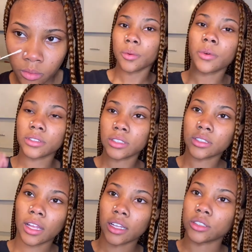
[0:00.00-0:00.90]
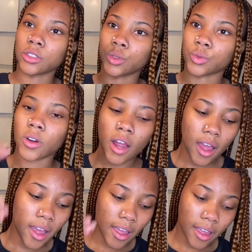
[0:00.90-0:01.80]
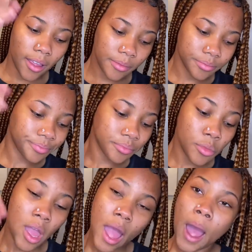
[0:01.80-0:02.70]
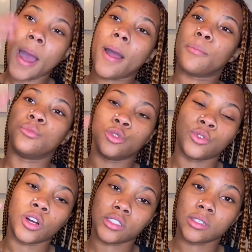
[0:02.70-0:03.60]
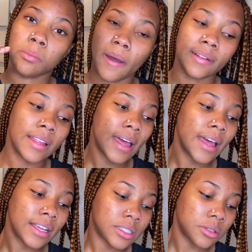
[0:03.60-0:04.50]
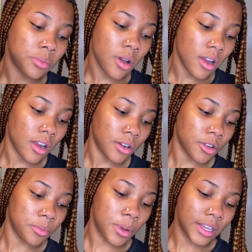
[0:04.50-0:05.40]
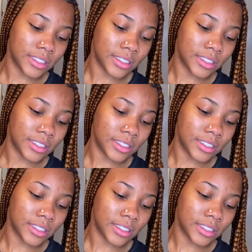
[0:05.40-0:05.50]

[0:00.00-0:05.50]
Once that's dry, I move on to my last part of my